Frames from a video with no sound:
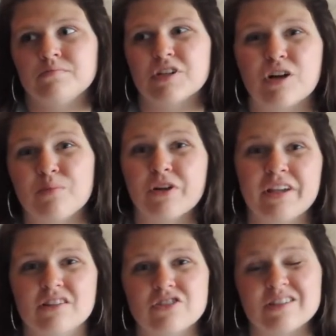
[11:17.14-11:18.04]
but I'll bring
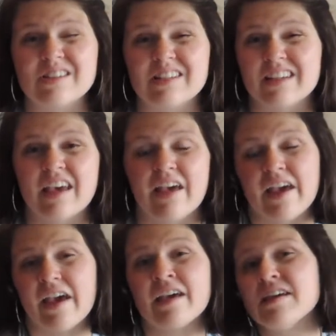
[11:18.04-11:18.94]
it just in
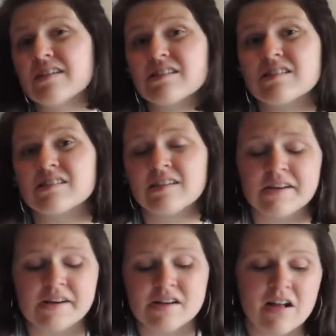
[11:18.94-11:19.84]
case.
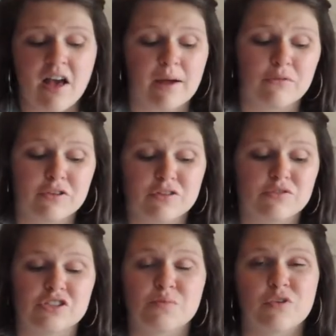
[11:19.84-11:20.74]
I'm going to
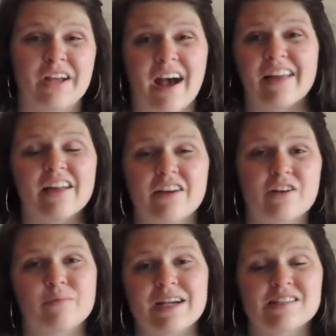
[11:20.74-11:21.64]
just bring
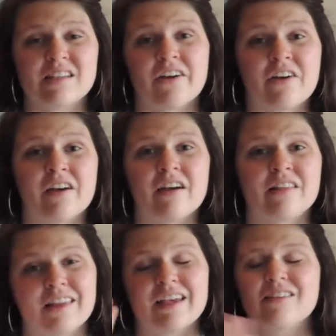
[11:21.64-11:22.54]
eyeliner, mascara,
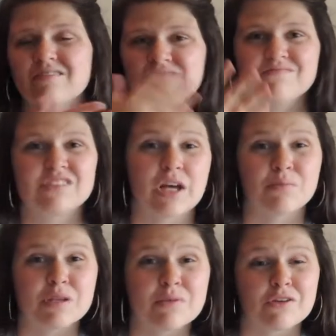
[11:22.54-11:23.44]
and like a
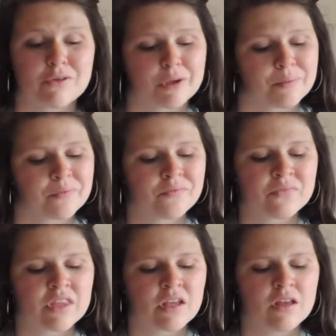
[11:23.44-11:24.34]
BB cream.
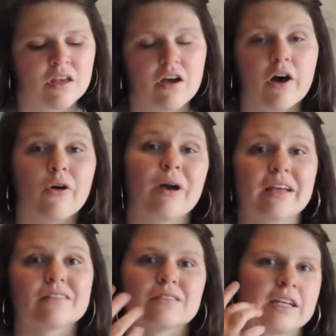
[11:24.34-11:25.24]
Oh,
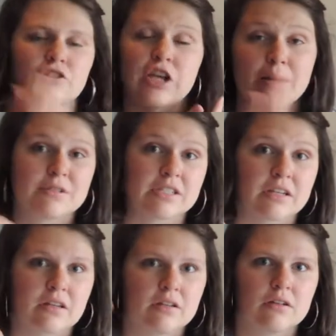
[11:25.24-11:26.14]
and like chapstick.